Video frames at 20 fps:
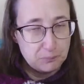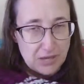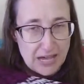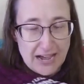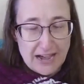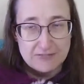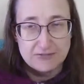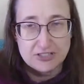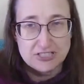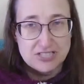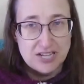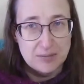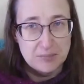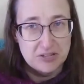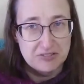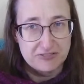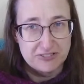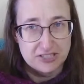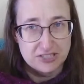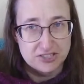Every time I
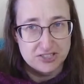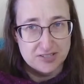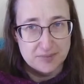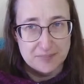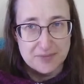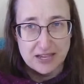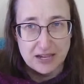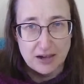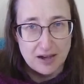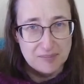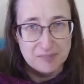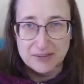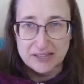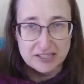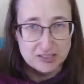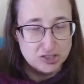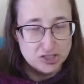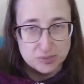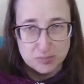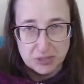finish something, I'm
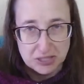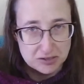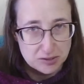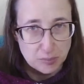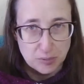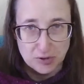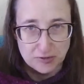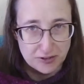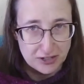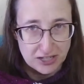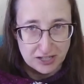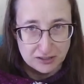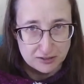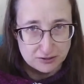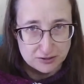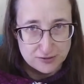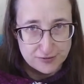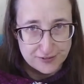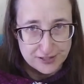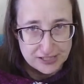like, she picked the perfect
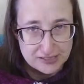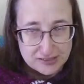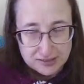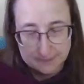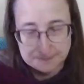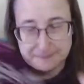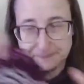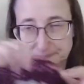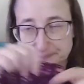colors for this.